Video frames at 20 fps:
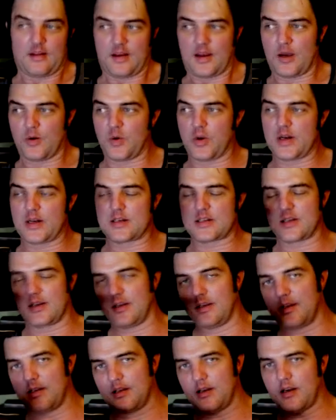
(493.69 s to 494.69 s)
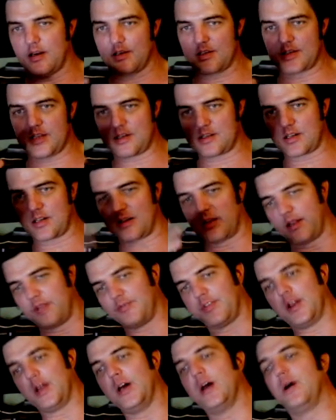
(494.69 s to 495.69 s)
I want it to artistically
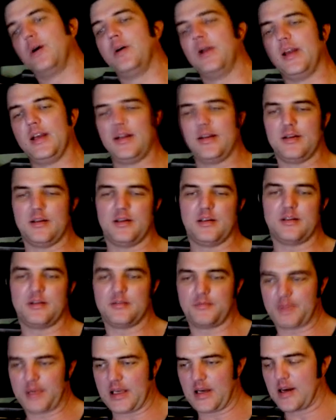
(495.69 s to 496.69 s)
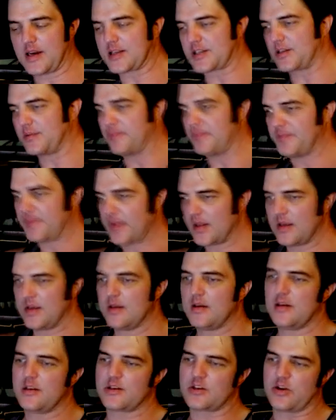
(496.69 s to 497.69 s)
flow and be awesome.
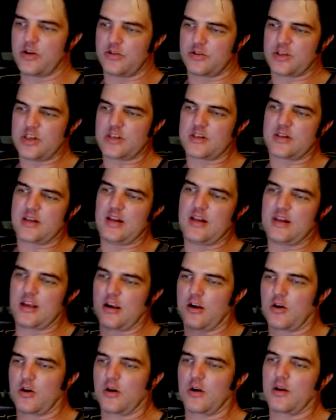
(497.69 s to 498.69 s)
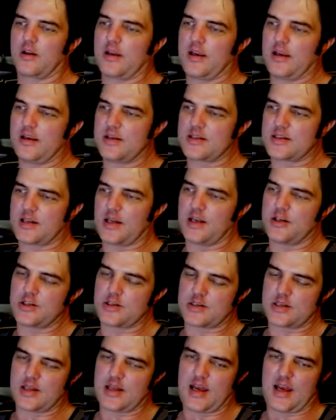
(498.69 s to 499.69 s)
So just in the early
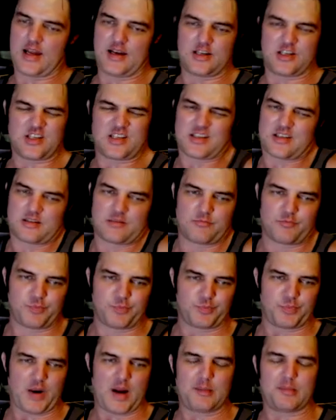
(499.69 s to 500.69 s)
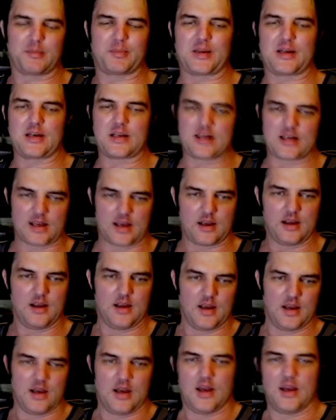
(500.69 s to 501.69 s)
stages of that, just probably need to
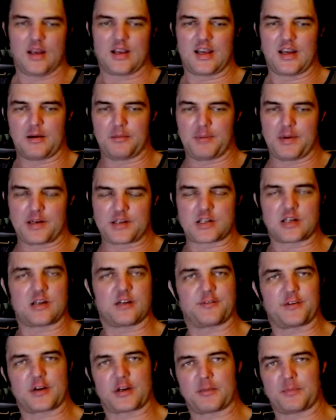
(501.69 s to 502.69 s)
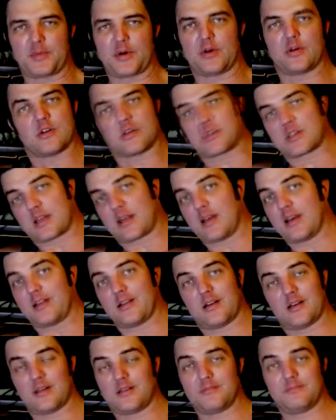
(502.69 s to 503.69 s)
get a bunch of different components
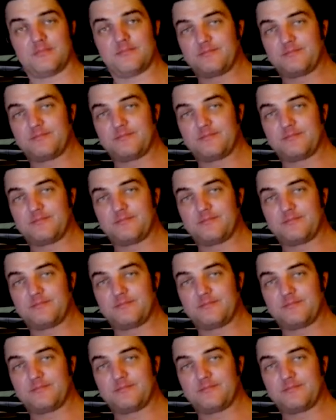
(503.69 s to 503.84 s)
together and